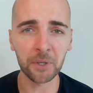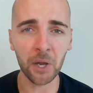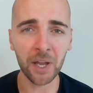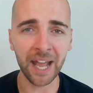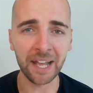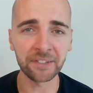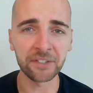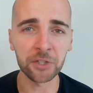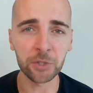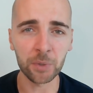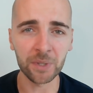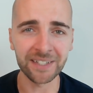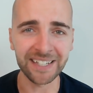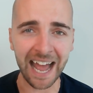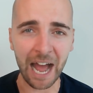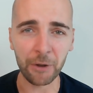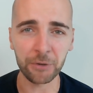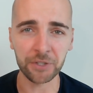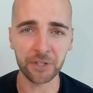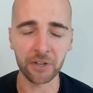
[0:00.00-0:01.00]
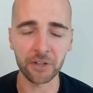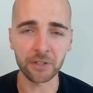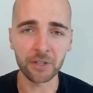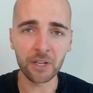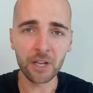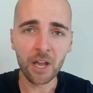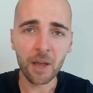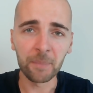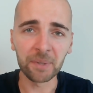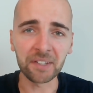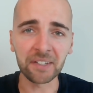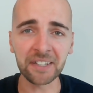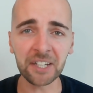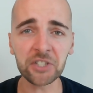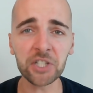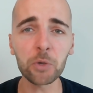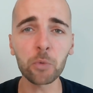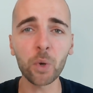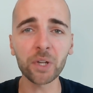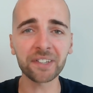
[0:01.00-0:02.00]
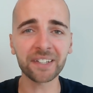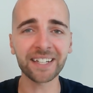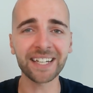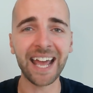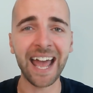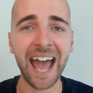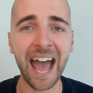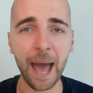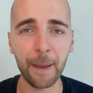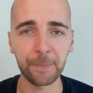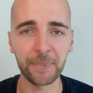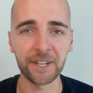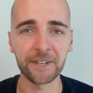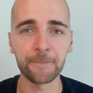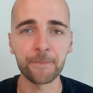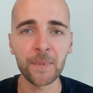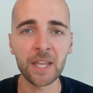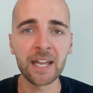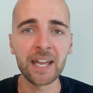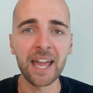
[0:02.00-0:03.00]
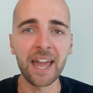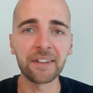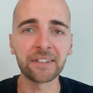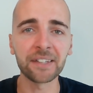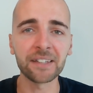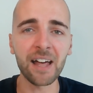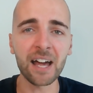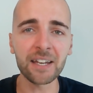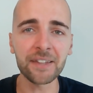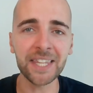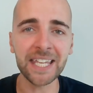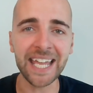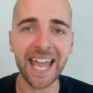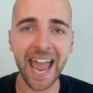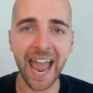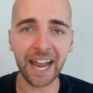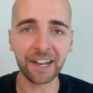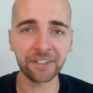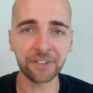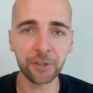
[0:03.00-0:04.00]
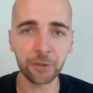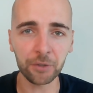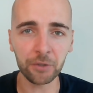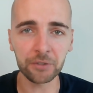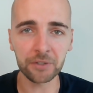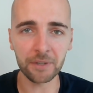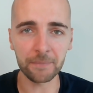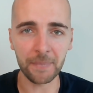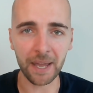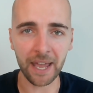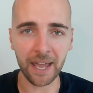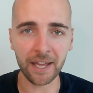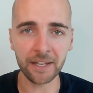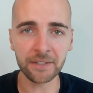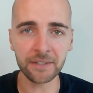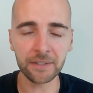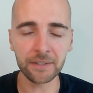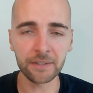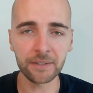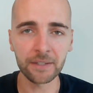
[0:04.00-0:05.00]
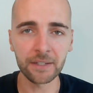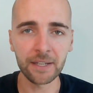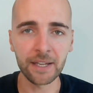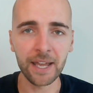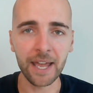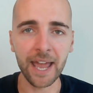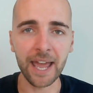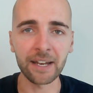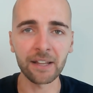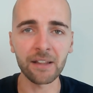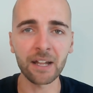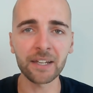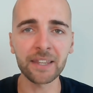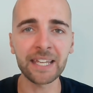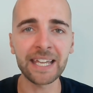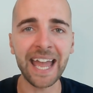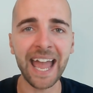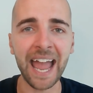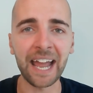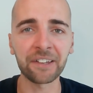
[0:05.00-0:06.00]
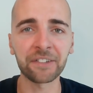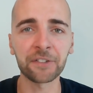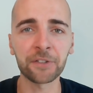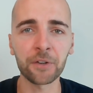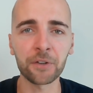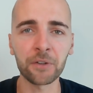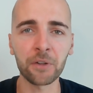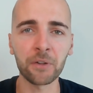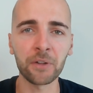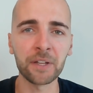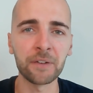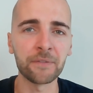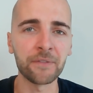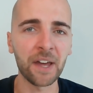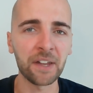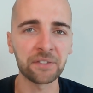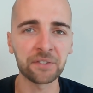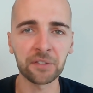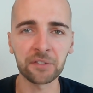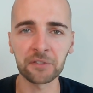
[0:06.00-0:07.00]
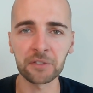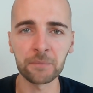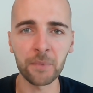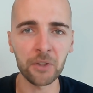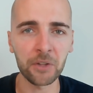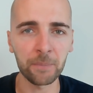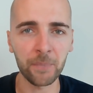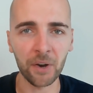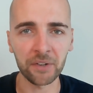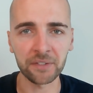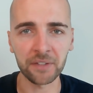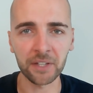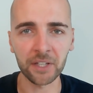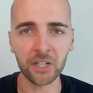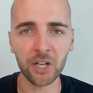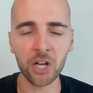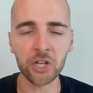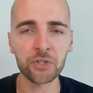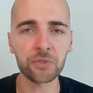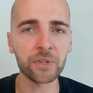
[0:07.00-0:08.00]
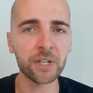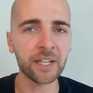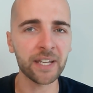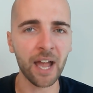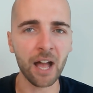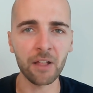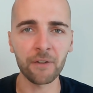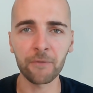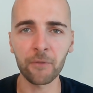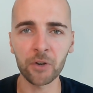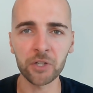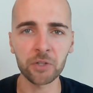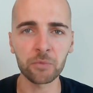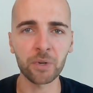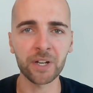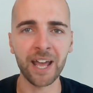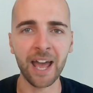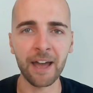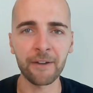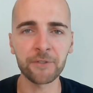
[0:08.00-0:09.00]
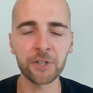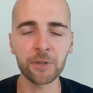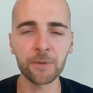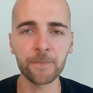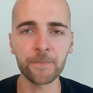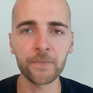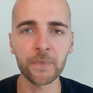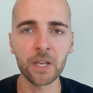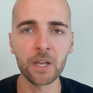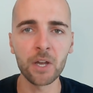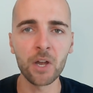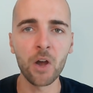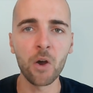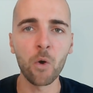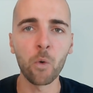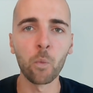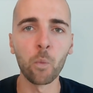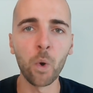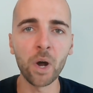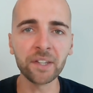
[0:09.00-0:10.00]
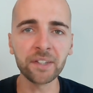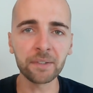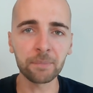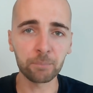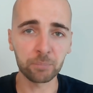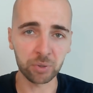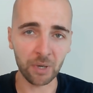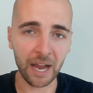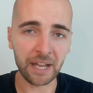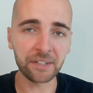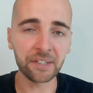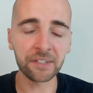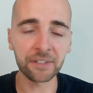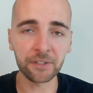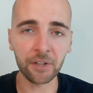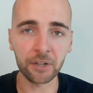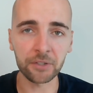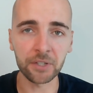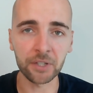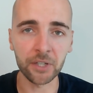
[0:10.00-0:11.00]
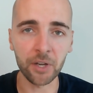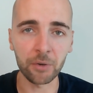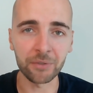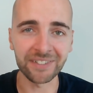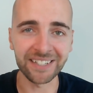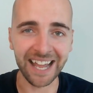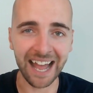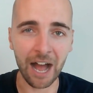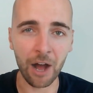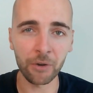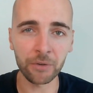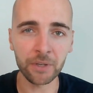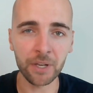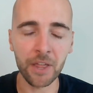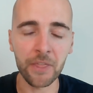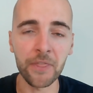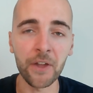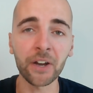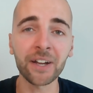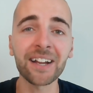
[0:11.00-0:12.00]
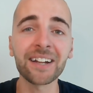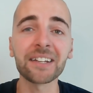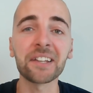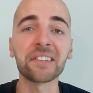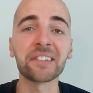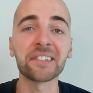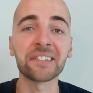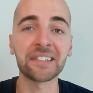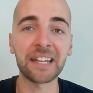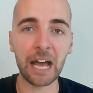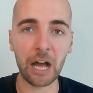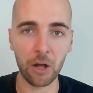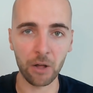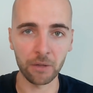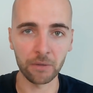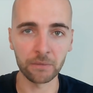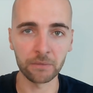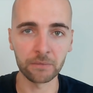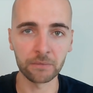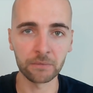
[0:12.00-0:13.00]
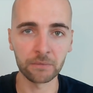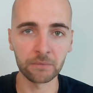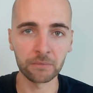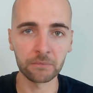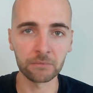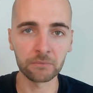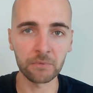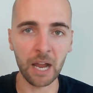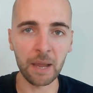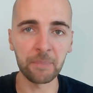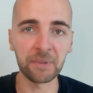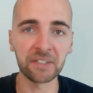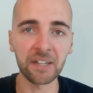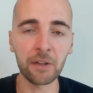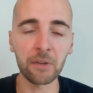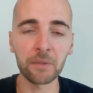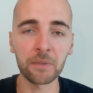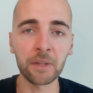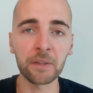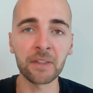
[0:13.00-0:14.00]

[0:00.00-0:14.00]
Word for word: heads into a downturn. Because essentially what's going to happen is a lot of the external demand and a lot of the external investors from other parts of the country, California, what have you, once prices start to go down, they're going to sell, right? Because